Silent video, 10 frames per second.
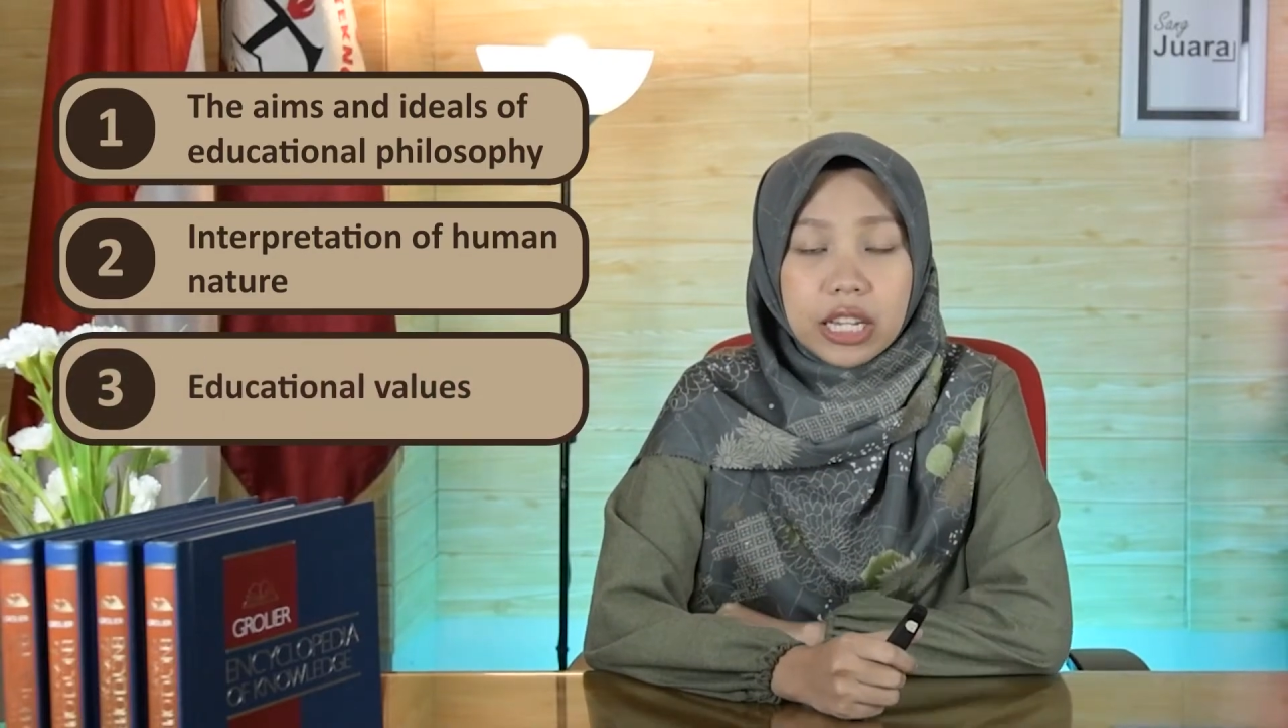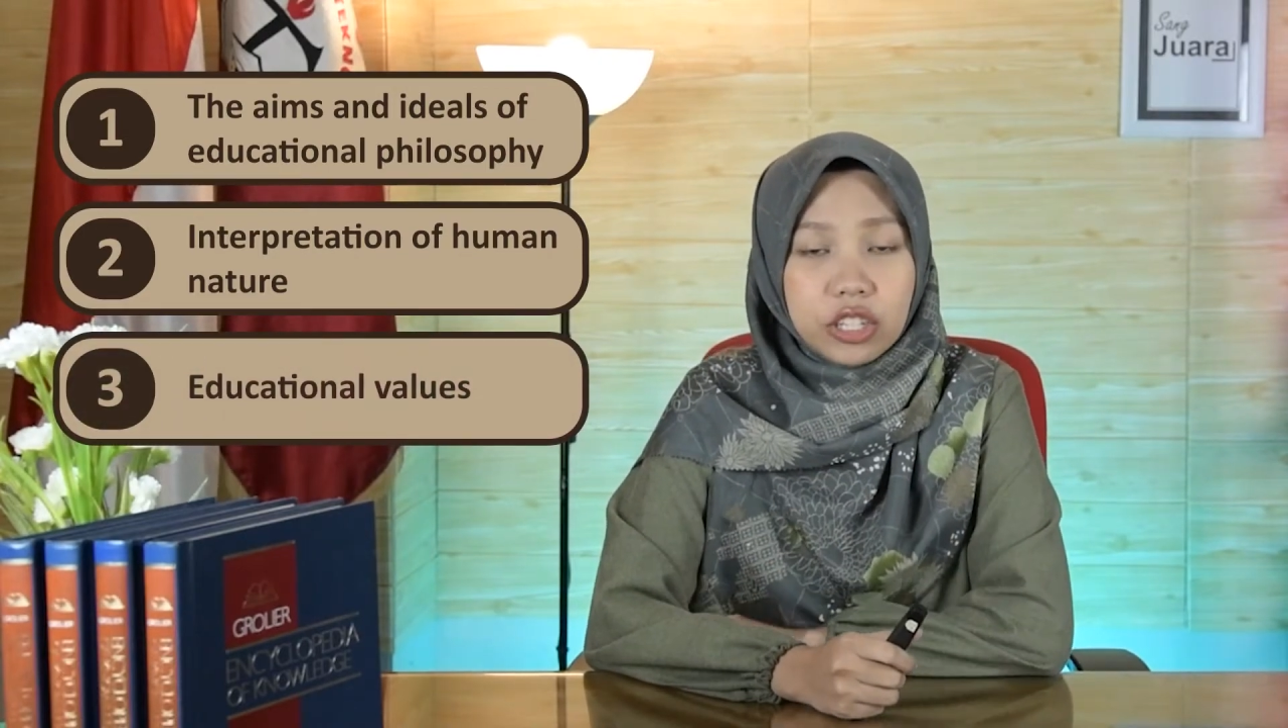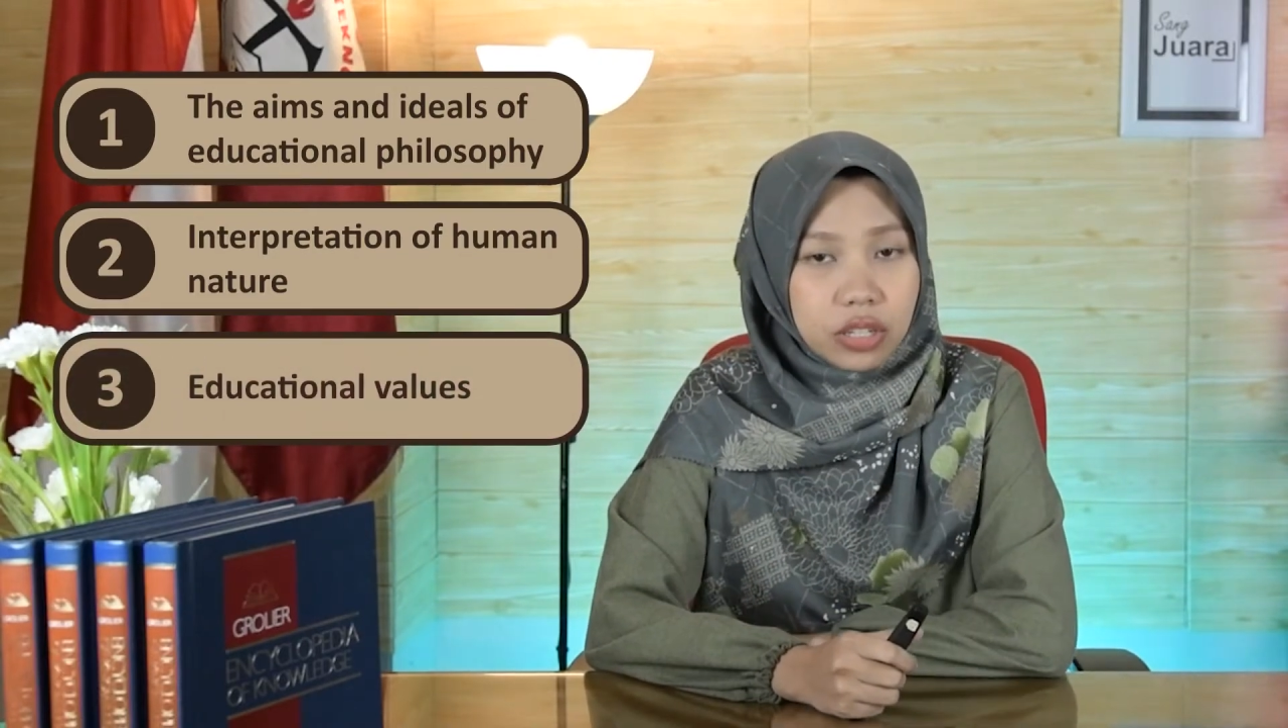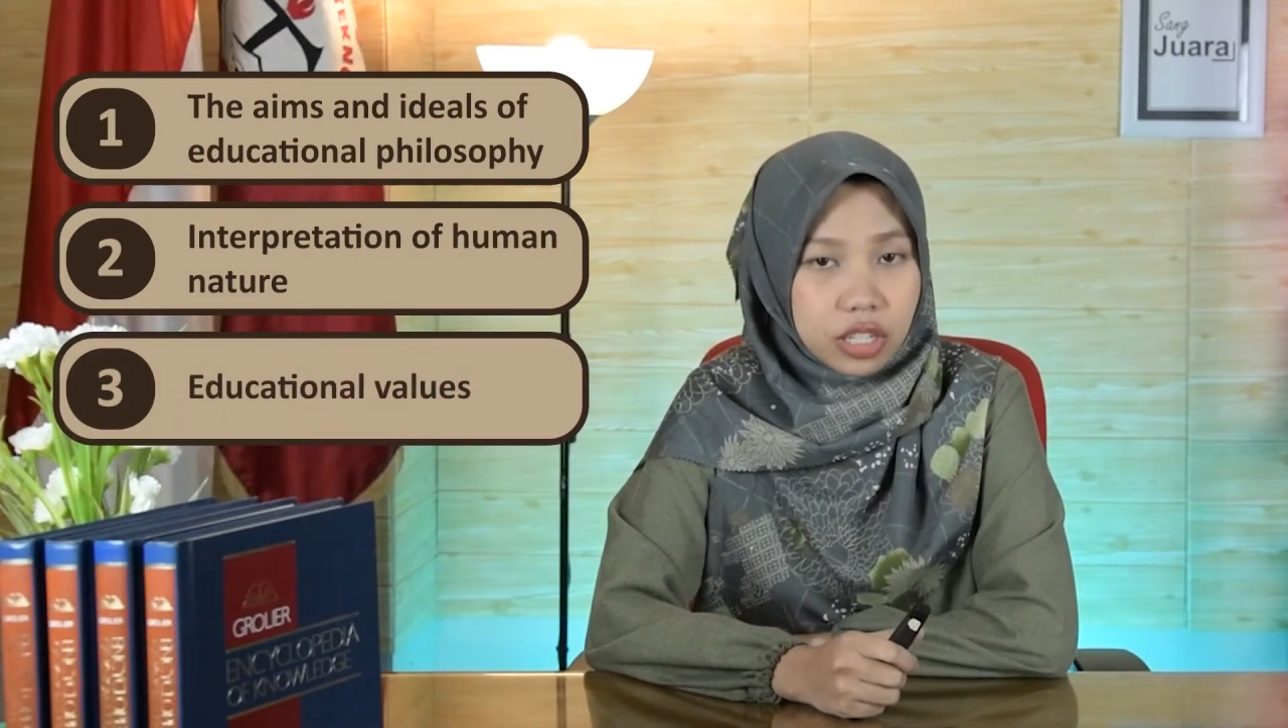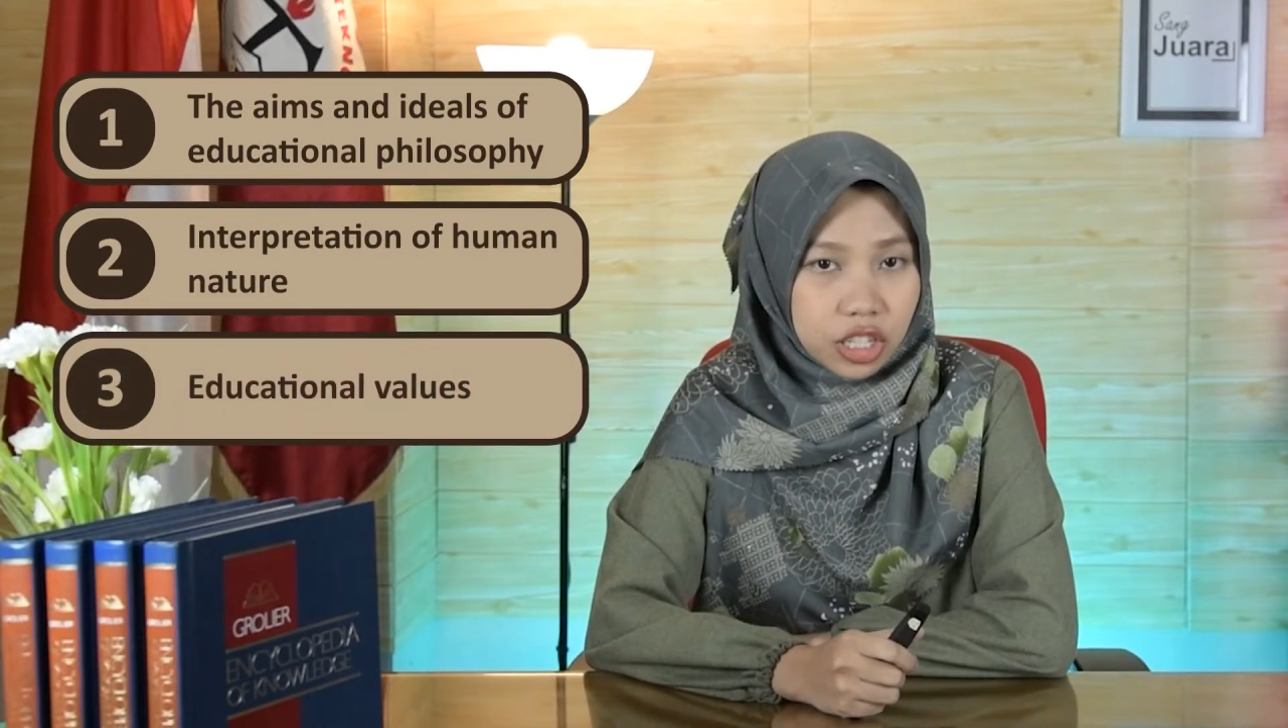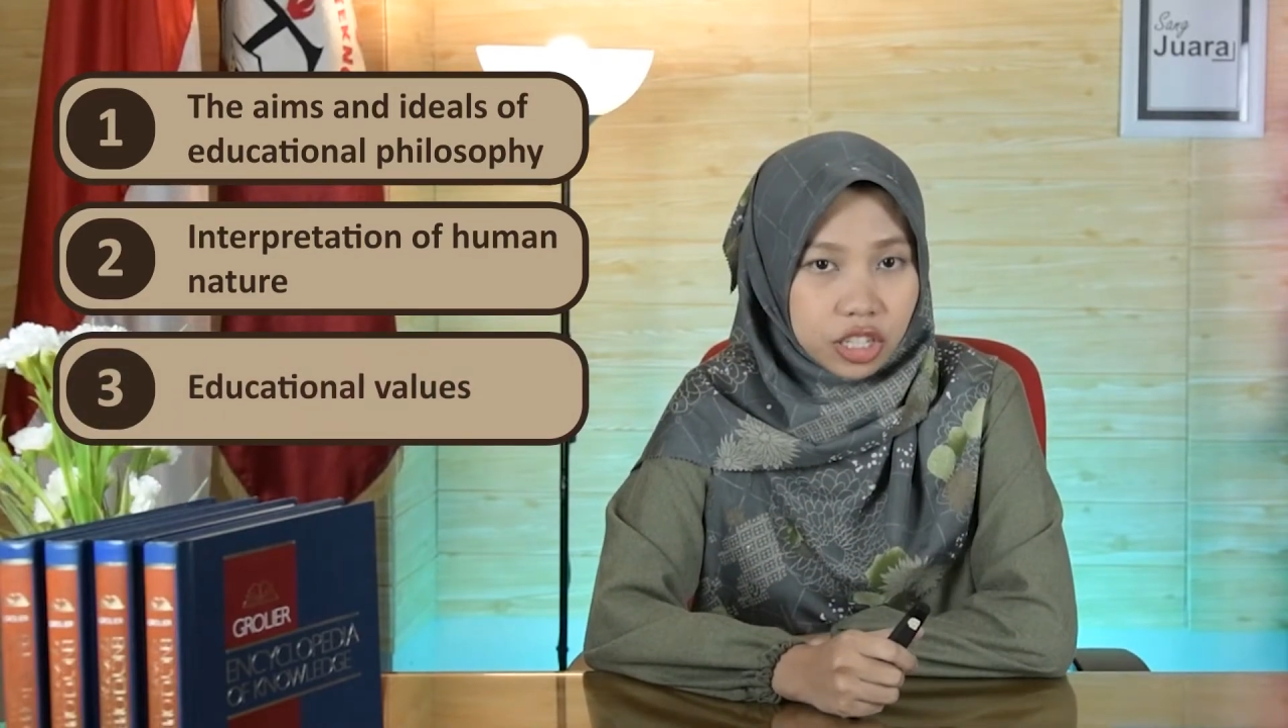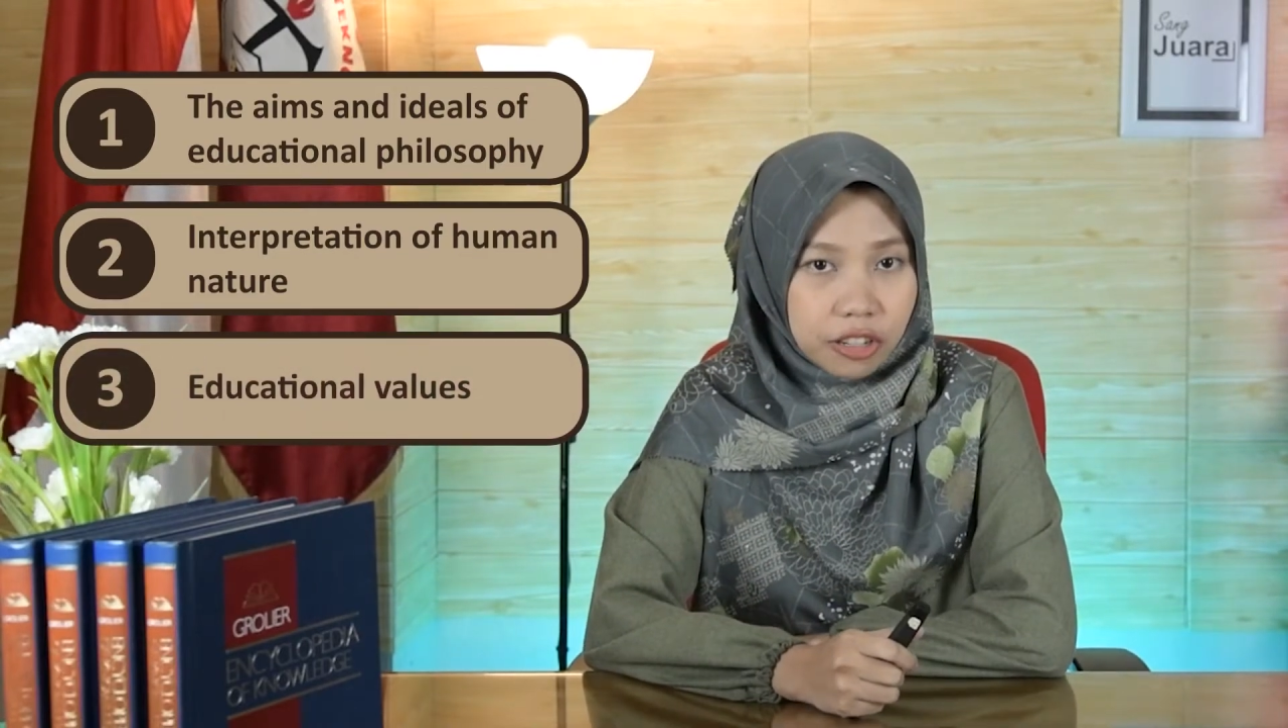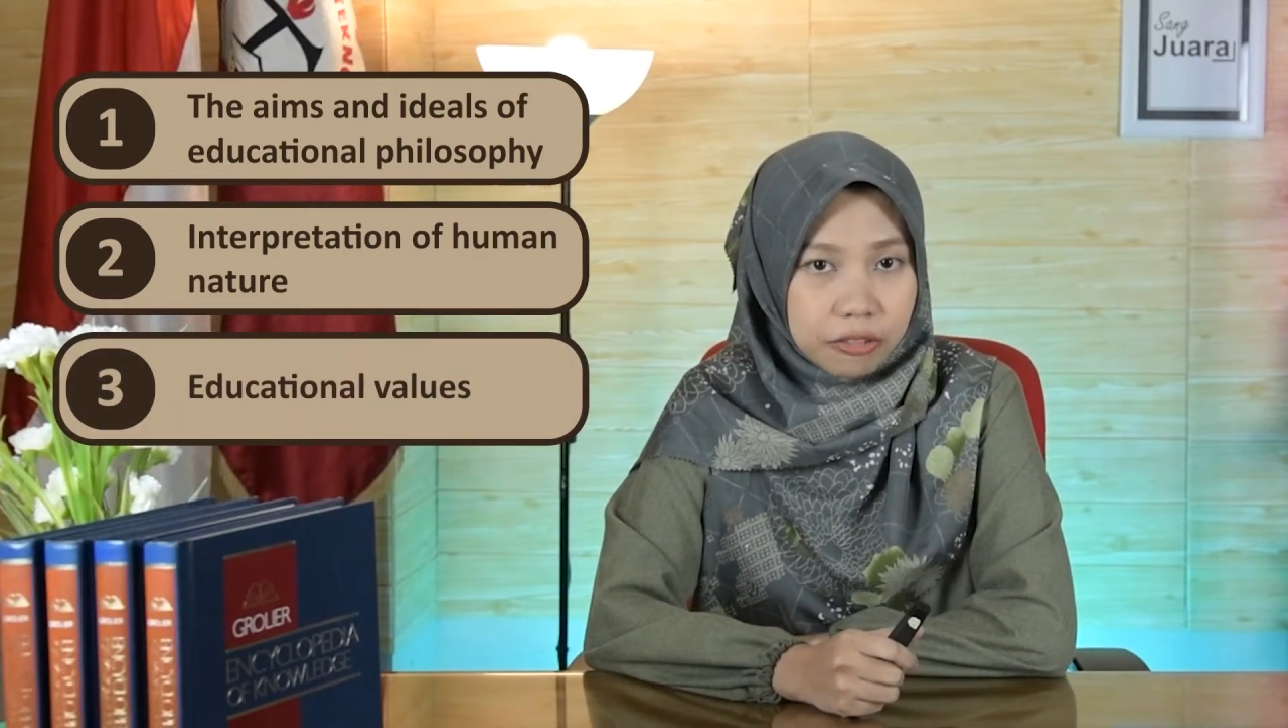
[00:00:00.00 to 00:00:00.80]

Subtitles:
educational